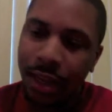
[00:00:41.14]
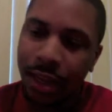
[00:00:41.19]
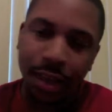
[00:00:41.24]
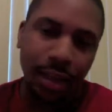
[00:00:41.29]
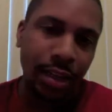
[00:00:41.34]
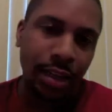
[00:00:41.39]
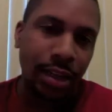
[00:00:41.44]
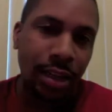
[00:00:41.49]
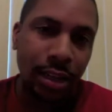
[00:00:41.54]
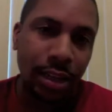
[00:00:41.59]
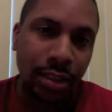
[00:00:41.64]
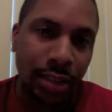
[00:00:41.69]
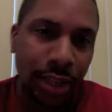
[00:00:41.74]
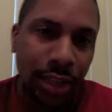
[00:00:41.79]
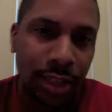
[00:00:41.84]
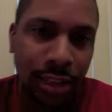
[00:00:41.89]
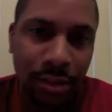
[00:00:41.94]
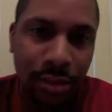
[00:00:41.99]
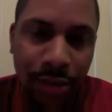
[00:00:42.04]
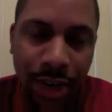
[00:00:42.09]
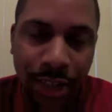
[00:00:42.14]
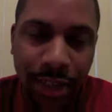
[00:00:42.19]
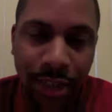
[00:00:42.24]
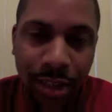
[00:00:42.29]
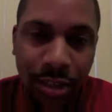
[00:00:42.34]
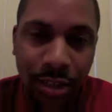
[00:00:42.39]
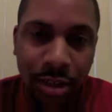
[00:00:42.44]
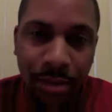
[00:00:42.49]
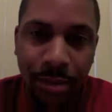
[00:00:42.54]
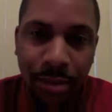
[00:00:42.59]
it looks interesting
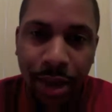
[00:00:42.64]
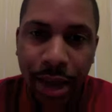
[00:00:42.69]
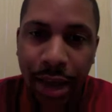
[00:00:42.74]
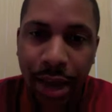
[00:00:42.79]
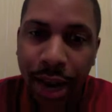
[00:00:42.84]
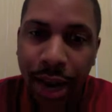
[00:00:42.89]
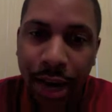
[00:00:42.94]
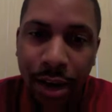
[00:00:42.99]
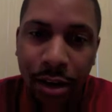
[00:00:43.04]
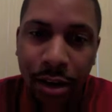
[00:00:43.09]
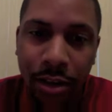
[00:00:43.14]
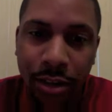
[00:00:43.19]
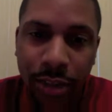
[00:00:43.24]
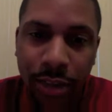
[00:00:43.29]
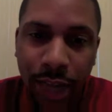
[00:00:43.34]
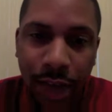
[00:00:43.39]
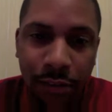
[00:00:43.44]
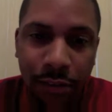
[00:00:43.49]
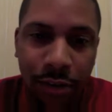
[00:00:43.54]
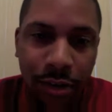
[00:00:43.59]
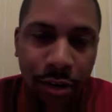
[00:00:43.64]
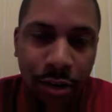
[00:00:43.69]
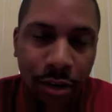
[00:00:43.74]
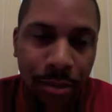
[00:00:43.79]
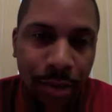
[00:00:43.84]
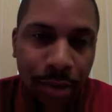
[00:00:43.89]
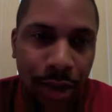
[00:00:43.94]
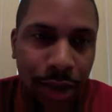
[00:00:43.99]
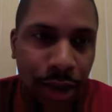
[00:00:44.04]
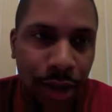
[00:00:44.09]
to me, and I know it's definitely going to
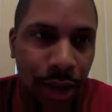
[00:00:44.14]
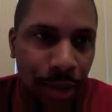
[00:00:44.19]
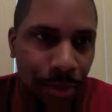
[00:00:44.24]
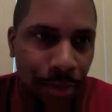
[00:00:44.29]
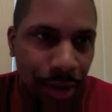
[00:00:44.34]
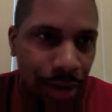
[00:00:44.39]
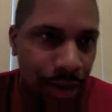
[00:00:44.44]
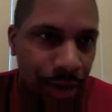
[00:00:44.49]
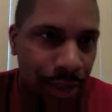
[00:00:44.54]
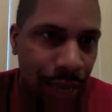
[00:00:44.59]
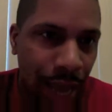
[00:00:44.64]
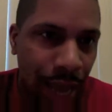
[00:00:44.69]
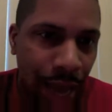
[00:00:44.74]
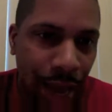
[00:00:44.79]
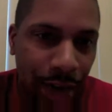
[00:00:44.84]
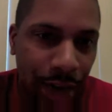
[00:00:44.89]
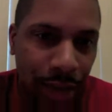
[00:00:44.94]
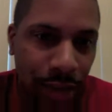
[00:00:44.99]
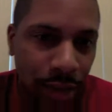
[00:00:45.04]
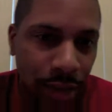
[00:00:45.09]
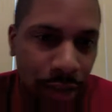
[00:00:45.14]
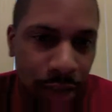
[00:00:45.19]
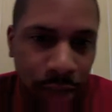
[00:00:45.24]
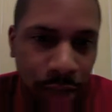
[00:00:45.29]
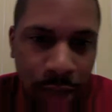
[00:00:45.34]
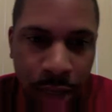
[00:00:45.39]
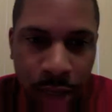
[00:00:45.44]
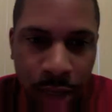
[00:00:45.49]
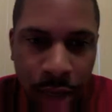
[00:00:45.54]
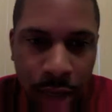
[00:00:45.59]
be good because I
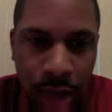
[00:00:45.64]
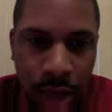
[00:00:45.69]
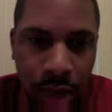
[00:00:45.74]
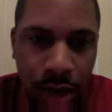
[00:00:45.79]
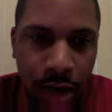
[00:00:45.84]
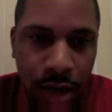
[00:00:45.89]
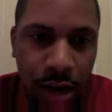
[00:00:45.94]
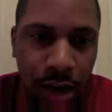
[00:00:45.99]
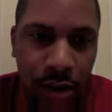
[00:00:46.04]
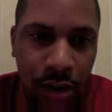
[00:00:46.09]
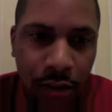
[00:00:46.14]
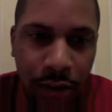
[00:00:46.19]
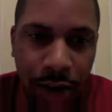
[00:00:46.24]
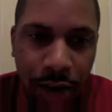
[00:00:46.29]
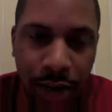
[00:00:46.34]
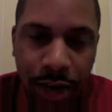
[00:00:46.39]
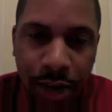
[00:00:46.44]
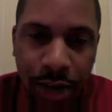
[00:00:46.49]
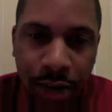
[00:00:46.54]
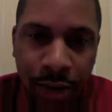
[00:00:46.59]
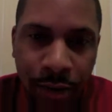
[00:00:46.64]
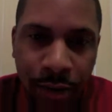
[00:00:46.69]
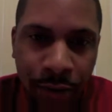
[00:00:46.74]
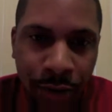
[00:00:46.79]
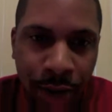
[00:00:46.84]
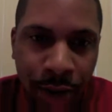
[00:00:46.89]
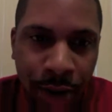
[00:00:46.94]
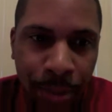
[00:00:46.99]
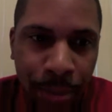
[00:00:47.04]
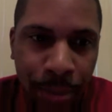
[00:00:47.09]
actually, you know, read the
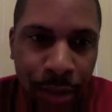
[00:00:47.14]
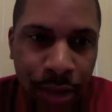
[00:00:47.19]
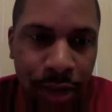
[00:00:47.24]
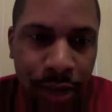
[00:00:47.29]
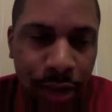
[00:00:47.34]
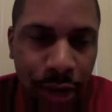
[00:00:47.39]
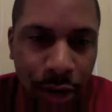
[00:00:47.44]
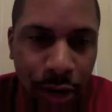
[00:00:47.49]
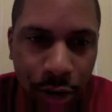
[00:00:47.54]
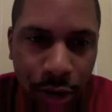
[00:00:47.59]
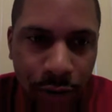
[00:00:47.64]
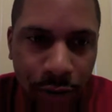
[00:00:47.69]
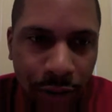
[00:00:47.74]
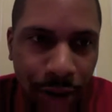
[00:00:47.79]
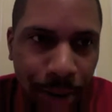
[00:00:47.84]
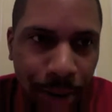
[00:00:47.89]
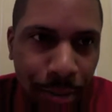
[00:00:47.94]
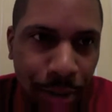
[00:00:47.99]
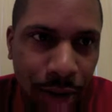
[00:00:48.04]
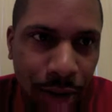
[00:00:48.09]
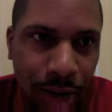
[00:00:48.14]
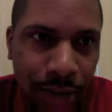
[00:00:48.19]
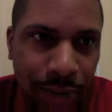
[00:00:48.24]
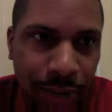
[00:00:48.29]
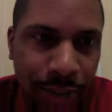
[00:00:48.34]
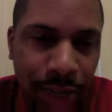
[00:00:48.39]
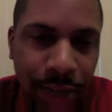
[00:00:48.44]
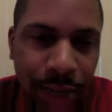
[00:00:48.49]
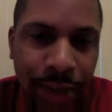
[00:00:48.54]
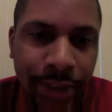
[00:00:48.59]
red book, the little red book of
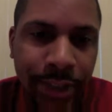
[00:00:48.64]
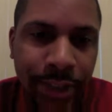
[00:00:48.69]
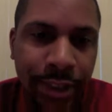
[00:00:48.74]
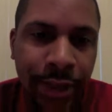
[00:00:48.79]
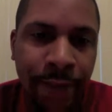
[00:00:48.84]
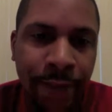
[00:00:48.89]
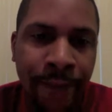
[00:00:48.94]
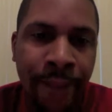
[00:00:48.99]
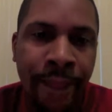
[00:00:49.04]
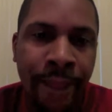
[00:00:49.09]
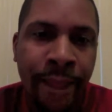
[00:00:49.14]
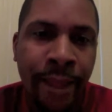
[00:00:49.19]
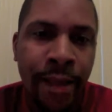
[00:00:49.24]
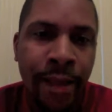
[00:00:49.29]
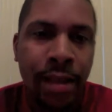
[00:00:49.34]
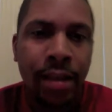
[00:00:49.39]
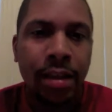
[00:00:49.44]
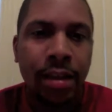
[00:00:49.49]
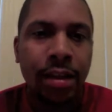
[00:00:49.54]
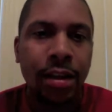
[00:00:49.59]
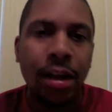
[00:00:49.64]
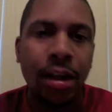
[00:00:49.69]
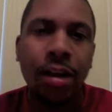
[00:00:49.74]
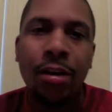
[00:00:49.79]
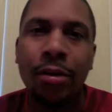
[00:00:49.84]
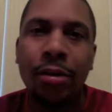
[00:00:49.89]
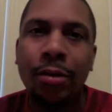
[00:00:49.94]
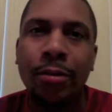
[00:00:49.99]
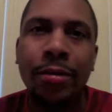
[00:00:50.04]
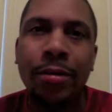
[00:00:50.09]
selling. So, you
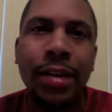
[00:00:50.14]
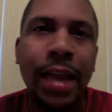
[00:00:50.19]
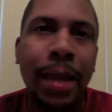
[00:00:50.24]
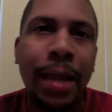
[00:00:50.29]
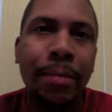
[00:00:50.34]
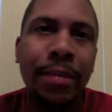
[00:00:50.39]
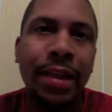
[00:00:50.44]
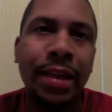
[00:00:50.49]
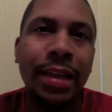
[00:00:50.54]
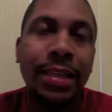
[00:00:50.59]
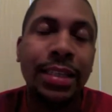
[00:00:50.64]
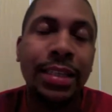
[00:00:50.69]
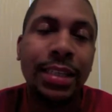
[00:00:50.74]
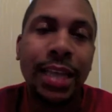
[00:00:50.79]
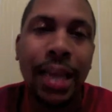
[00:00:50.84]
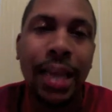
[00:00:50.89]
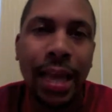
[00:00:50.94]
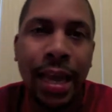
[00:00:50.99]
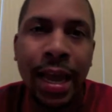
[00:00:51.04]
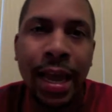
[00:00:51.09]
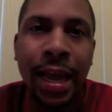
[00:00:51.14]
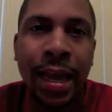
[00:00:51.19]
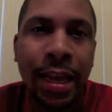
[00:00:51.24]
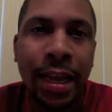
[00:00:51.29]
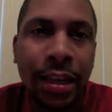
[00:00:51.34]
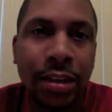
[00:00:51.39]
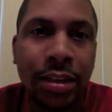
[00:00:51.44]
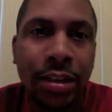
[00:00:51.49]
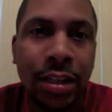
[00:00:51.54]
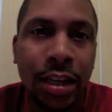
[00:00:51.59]
know, with that being said,
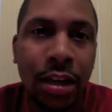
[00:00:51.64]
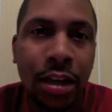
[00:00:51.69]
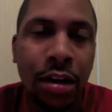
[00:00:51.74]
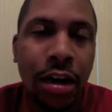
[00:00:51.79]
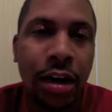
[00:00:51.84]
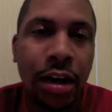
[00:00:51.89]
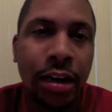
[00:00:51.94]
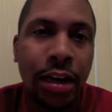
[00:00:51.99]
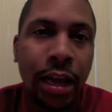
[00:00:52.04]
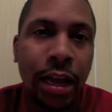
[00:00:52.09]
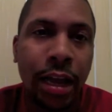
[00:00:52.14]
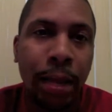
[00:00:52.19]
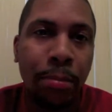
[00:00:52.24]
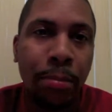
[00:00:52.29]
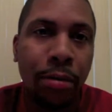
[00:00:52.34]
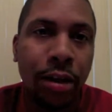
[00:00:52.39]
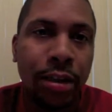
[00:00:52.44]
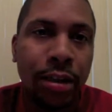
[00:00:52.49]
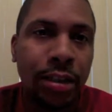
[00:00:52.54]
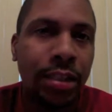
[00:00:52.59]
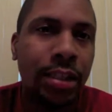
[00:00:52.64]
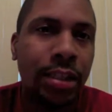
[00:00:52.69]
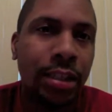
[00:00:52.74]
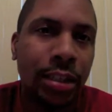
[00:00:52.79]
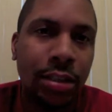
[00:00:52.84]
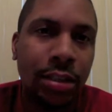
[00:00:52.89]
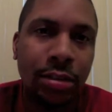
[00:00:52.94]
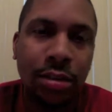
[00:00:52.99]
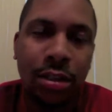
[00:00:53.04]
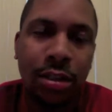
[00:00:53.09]
you should go out there and purchase it
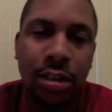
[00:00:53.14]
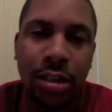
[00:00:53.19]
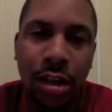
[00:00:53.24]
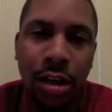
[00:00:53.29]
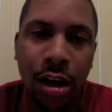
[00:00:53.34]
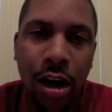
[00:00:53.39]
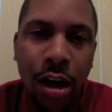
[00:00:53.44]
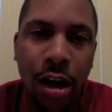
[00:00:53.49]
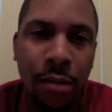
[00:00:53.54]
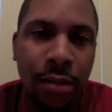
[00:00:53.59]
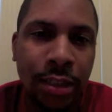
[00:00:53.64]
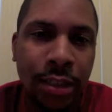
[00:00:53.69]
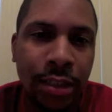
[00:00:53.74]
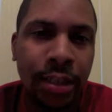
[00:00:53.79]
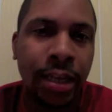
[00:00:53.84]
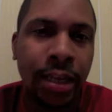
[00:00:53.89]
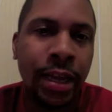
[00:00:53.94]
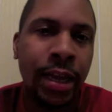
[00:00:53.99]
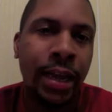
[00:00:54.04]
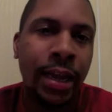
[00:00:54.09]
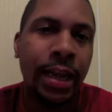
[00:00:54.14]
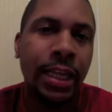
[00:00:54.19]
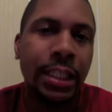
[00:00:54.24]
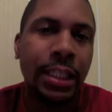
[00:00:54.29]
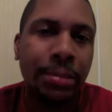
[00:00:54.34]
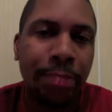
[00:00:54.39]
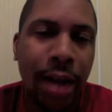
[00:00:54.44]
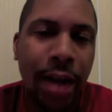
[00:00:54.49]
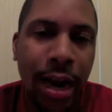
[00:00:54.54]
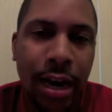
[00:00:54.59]
too. You should always get
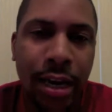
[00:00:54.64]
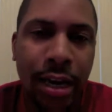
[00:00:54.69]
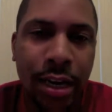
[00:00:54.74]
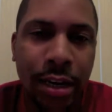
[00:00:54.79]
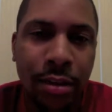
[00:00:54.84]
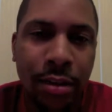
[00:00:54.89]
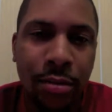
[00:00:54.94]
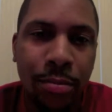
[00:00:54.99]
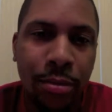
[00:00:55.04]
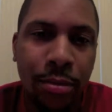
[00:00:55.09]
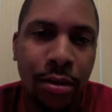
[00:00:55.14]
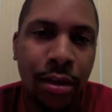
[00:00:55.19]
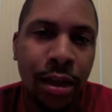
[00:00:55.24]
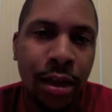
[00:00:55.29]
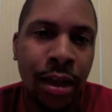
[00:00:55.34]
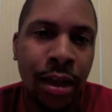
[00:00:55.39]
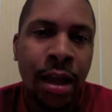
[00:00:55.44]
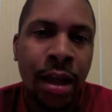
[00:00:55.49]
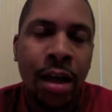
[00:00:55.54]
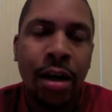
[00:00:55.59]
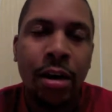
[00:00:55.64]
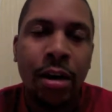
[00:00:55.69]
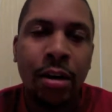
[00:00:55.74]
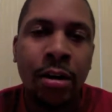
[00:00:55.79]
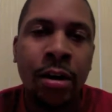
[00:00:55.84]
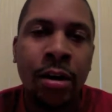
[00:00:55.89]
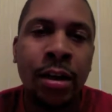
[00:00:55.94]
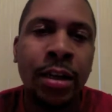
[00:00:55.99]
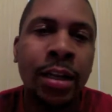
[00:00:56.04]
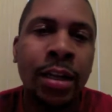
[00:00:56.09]
inspired to do more
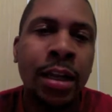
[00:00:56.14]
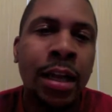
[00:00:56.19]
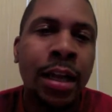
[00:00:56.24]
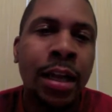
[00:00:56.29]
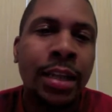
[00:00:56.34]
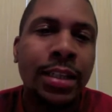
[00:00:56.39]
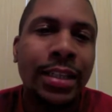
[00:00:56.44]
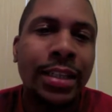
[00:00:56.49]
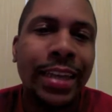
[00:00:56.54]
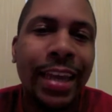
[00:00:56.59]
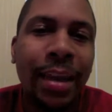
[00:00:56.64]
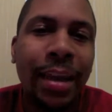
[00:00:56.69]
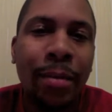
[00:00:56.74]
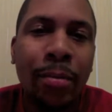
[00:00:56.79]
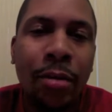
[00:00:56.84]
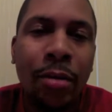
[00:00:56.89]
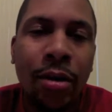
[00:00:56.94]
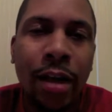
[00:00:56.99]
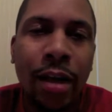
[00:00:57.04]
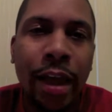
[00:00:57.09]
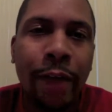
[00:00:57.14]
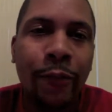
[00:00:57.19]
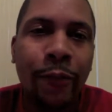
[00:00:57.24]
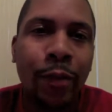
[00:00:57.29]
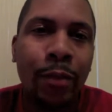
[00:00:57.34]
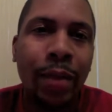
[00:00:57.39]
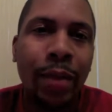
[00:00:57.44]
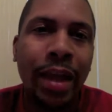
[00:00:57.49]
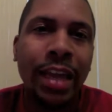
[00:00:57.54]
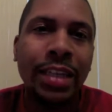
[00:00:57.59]
or to get more
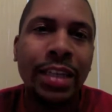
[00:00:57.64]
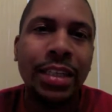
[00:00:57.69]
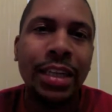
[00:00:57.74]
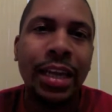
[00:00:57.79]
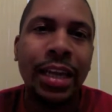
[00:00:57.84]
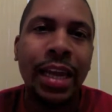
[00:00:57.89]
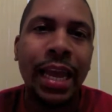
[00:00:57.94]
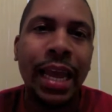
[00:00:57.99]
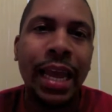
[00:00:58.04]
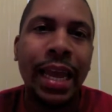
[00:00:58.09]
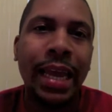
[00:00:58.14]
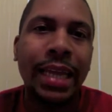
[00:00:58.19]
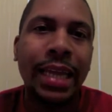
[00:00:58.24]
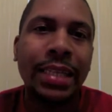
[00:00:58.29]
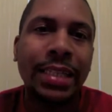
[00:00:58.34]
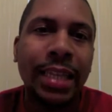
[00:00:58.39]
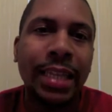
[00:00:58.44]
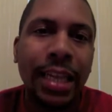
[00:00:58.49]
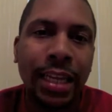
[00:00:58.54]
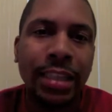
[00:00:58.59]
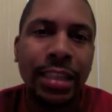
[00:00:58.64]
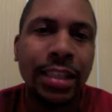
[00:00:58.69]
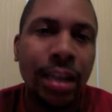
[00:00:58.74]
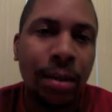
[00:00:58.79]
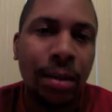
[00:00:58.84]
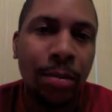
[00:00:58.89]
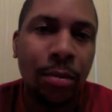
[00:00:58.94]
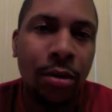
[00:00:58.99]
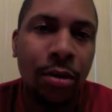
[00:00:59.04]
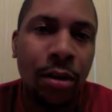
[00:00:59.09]
information and to listen to
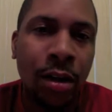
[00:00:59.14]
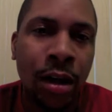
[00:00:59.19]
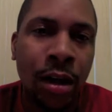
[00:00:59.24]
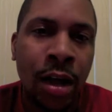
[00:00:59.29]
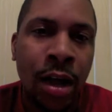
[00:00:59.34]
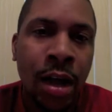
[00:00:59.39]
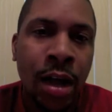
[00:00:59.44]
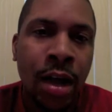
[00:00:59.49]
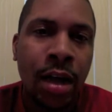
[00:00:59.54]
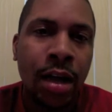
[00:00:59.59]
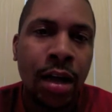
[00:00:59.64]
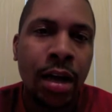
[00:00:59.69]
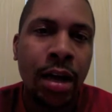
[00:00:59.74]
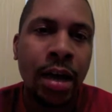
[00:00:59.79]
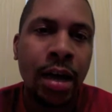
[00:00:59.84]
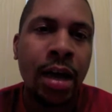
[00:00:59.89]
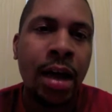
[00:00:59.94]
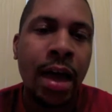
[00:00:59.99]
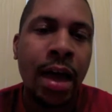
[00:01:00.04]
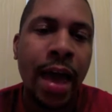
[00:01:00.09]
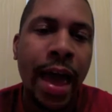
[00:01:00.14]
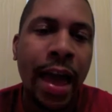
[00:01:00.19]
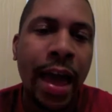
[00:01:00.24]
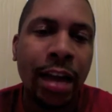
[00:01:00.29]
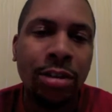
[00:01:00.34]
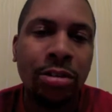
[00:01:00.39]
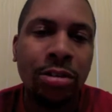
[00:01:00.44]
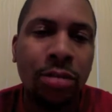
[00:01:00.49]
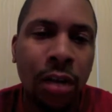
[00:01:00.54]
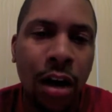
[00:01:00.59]
more good
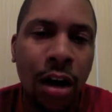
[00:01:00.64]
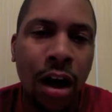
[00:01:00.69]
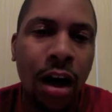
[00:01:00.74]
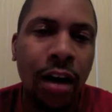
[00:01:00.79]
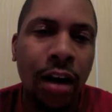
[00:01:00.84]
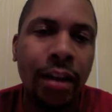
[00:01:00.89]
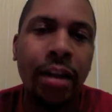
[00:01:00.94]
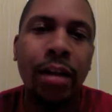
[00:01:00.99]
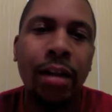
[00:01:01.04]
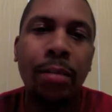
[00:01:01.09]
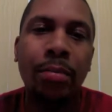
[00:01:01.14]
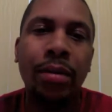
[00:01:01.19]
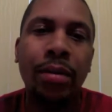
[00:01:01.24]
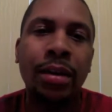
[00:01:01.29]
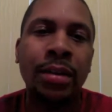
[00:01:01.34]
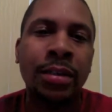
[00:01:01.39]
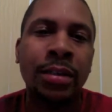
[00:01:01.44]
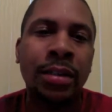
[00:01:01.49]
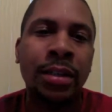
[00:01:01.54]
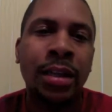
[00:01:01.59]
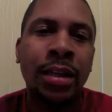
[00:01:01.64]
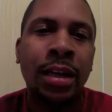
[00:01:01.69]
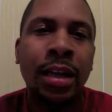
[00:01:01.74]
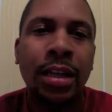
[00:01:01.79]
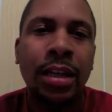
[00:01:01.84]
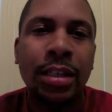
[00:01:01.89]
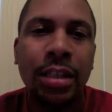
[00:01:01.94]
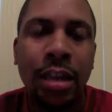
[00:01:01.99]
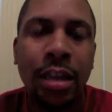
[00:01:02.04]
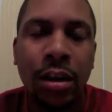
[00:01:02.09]
actual audiobooks.
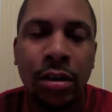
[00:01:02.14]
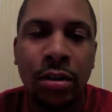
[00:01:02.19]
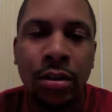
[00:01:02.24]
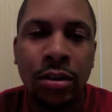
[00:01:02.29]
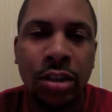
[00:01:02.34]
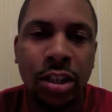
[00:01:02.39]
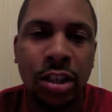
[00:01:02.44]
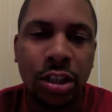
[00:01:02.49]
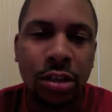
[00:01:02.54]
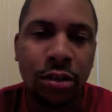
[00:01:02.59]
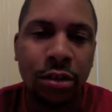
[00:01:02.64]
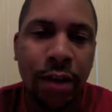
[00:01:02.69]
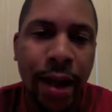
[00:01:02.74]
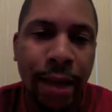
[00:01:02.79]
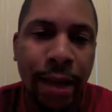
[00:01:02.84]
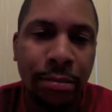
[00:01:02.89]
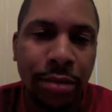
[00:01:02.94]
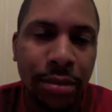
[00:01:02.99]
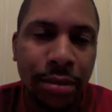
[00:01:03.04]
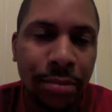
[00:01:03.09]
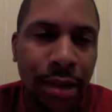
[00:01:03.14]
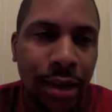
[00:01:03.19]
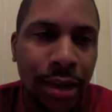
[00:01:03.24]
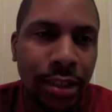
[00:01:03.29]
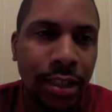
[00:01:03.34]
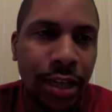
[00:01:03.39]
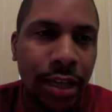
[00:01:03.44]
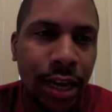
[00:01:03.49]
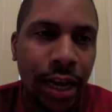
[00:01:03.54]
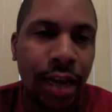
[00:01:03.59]
So, subscribe to my
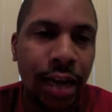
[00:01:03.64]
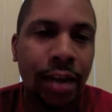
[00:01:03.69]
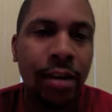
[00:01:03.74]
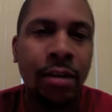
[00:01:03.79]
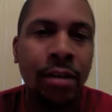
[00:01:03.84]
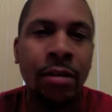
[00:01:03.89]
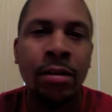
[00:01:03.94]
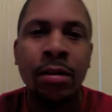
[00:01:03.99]
channel